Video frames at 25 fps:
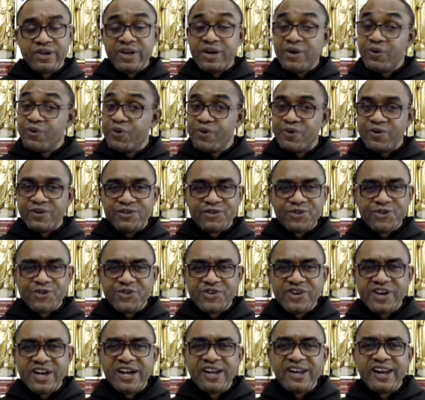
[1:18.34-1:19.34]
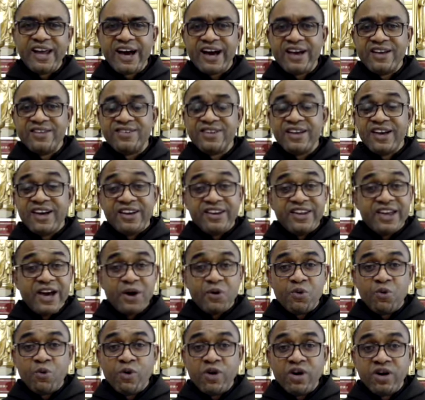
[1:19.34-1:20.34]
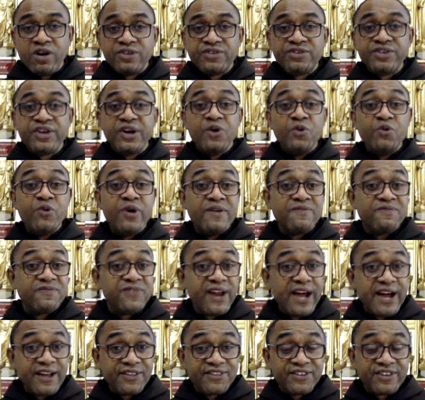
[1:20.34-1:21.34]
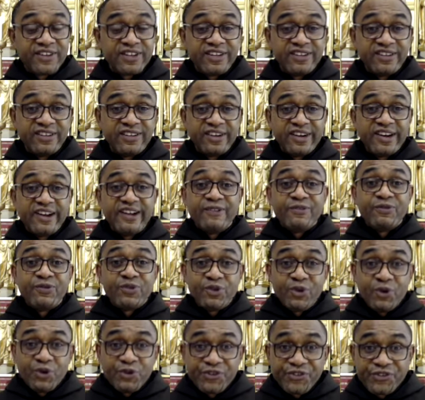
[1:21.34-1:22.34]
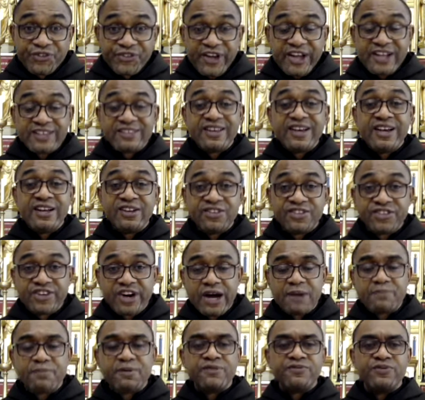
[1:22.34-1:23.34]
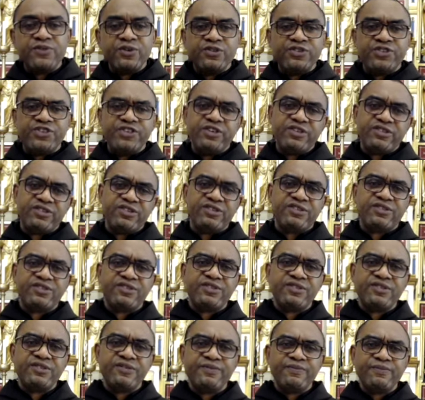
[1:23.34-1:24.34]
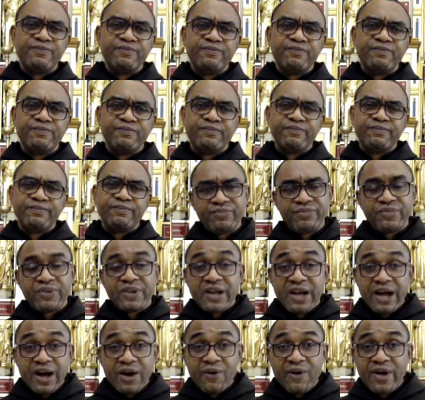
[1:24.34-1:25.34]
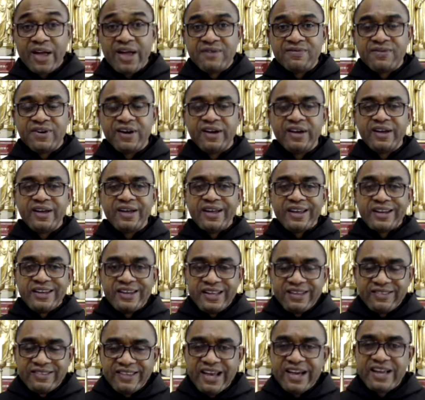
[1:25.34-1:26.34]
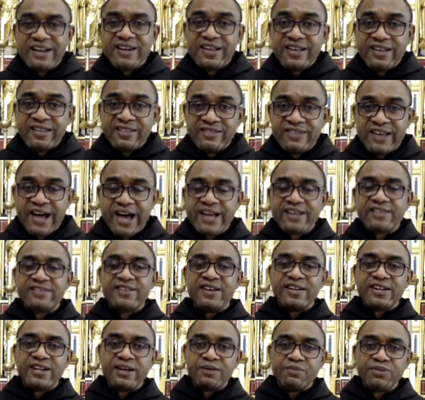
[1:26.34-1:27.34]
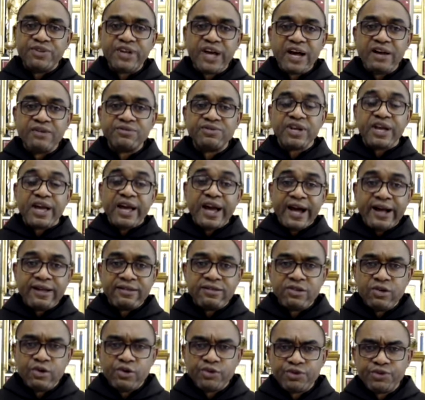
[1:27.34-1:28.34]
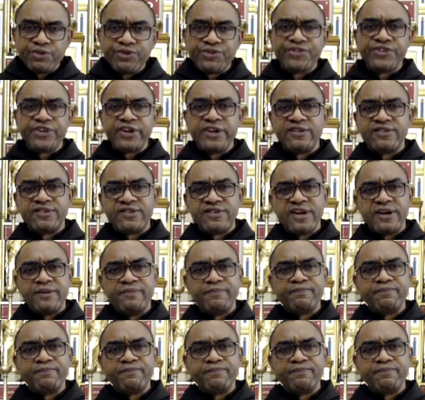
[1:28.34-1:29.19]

We will soon realize their words were flattery to set a trap for Jesus. However, they then indicted themselves and those who sent them.